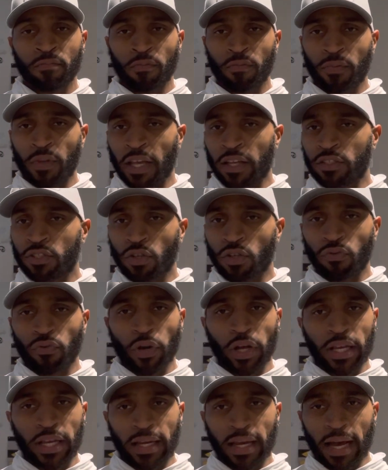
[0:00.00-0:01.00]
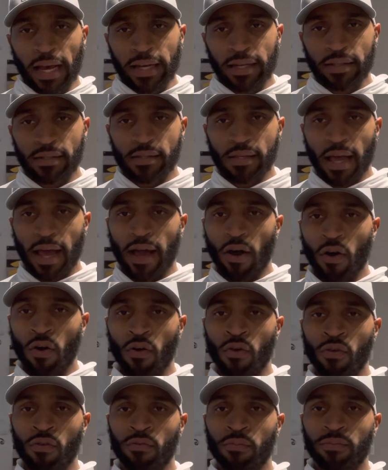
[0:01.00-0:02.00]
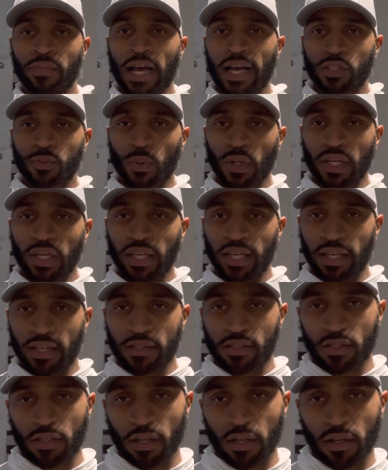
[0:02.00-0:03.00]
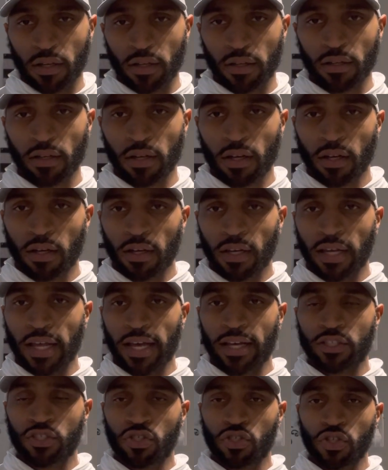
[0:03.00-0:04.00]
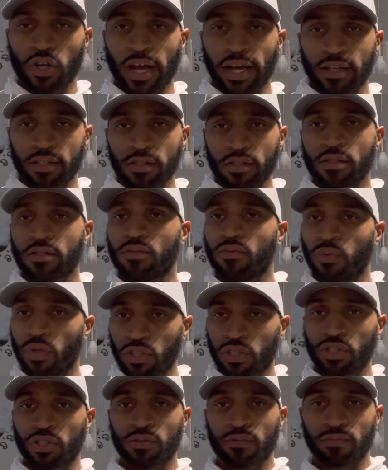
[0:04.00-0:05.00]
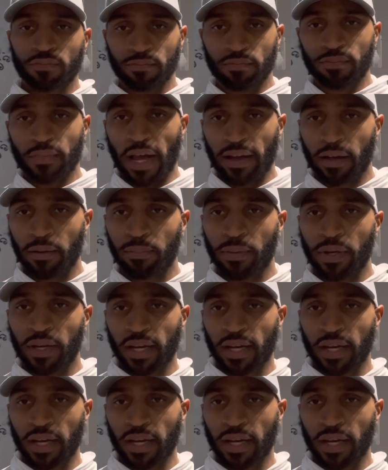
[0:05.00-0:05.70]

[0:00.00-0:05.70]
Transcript: things are really nice at home. That's what leads to less stress, which that could be the